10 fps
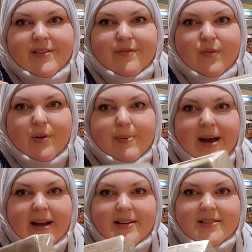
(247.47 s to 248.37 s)
4
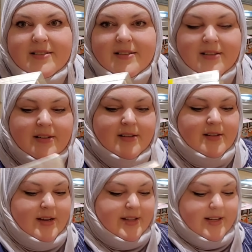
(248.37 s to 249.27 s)
packs.
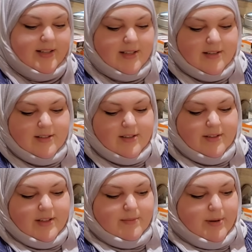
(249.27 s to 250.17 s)
I think it's
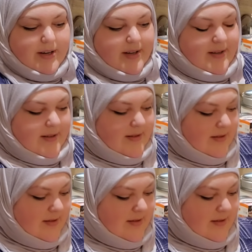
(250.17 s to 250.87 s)
unsalted butter.